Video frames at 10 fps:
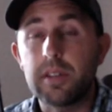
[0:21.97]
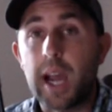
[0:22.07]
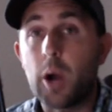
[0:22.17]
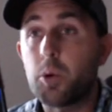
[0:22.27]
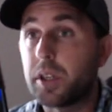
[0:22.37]

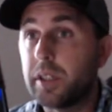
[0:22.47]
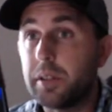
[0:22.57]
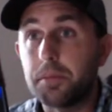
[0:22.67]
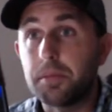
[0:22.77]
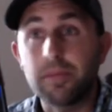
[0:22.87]

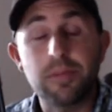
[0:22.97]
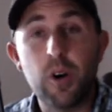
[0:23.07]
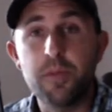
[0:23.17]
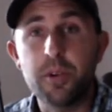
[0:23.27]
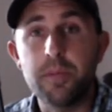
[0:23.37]
outcome
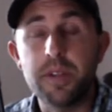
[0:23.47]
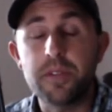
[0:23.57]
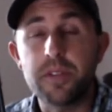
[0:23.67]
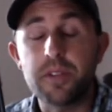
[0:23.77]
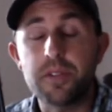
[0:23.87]
of your
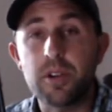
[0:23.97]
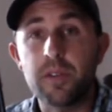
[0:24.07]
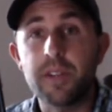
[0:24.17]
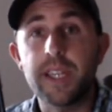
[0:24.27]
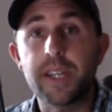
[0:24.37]
business
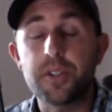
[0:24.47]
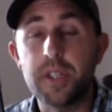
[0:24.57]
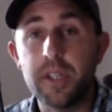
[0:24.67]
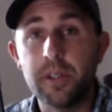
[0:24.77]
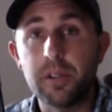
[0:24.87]
over the next
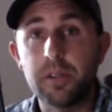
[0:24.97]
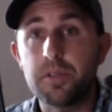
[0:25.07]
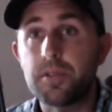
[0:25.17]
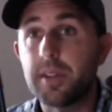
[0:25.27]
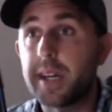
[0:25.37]
year
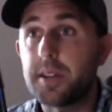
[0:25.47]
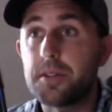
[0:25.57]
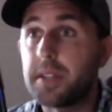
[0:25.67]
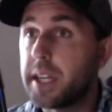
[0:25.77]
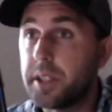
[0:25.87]

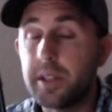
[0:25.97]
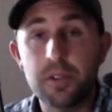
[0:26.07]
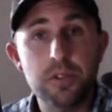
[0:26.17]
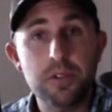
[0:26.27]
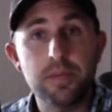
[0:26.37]
slash 10
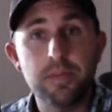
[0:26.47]
years.